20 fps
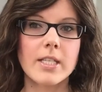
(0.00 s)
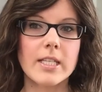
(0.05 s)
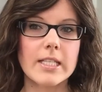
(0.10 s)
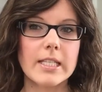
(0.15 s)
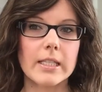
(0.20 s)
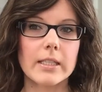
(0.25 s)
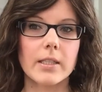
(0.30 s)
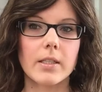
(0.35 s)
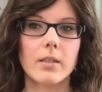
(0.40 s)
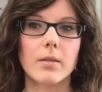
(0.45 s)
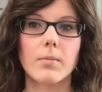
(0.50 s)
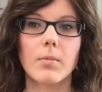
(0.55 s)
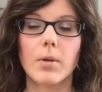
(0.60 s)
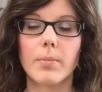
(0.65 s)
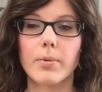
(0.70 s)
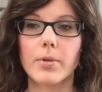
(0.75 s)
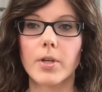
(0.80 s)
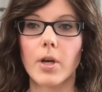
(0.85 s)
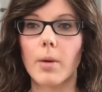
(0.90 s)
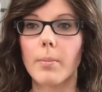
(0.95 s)
is a little more
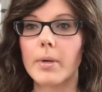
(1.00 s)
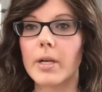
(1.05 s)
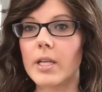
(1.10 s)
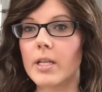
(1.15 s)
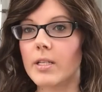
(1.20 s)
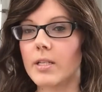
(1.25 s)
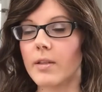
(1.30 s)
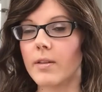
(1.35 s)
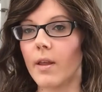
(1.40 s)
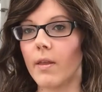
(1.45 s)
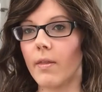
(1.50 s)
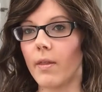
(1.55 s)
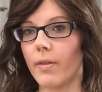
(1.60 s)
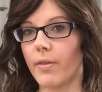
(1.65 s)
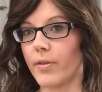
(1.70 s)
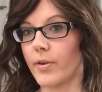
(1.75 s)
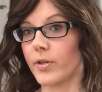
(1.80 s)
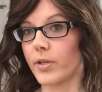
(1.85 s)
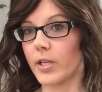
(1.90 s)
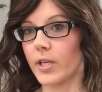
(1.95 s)
predominant than the
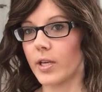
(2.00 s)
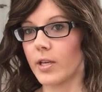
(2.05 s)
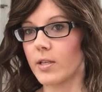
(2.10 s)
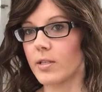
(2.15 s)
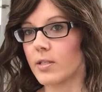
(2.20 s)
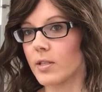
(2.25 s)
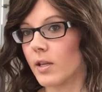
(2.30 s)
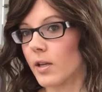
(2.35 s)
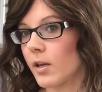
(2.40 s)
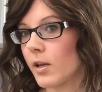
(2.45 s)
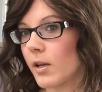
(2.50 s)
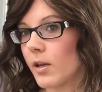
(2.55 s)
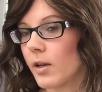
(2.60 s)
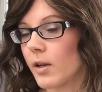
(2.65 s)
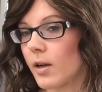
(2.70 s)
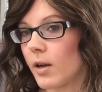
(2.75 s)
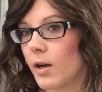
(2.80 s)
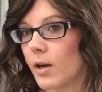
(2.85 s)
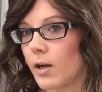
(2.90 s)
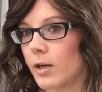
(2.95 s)
30 is.
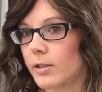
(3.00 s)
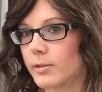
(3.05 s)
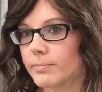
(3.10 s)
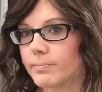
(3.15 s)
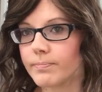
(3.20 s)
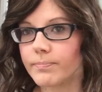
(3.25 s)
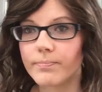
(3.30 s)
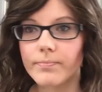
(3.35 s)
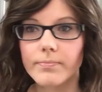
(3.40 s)
I